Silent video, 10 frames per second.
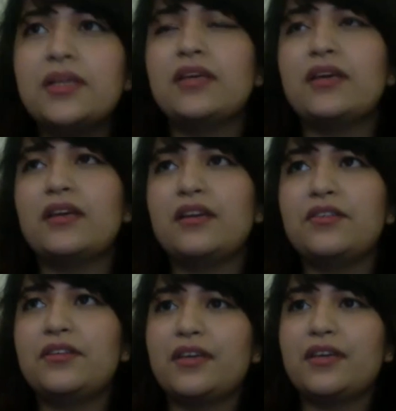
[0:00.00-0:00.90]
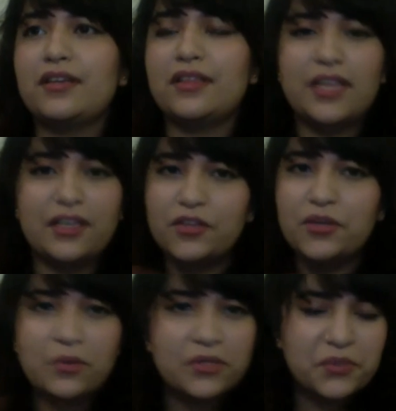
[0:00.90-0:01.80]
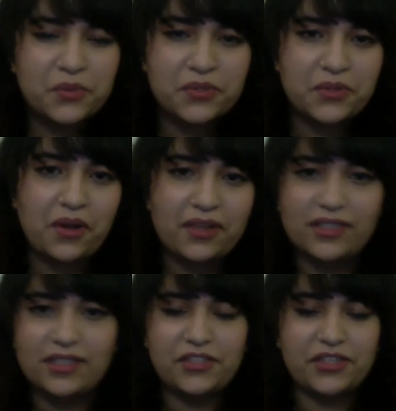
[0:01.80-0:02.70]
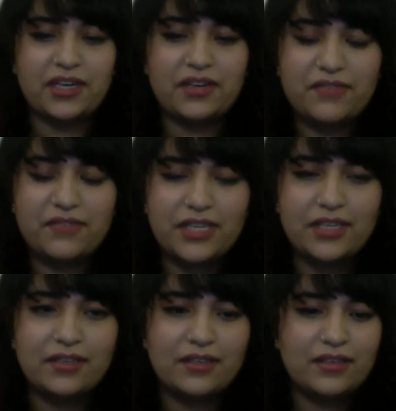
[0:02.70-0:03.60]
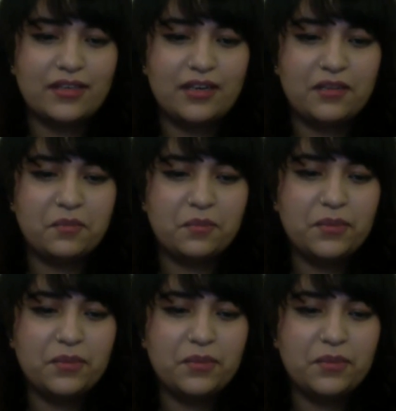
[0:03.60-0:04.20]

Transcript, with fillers: I think another thing, like the course was called Glitchcraft, and um,